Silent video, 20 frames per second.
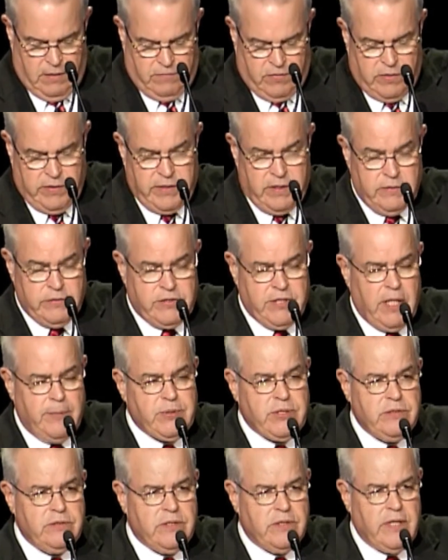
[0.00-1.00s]
from
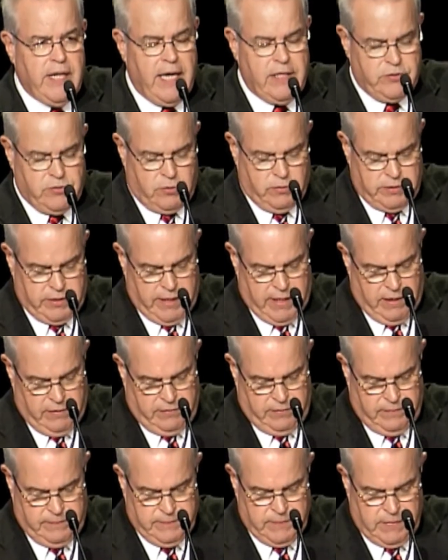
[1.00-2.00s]
conception to natural death.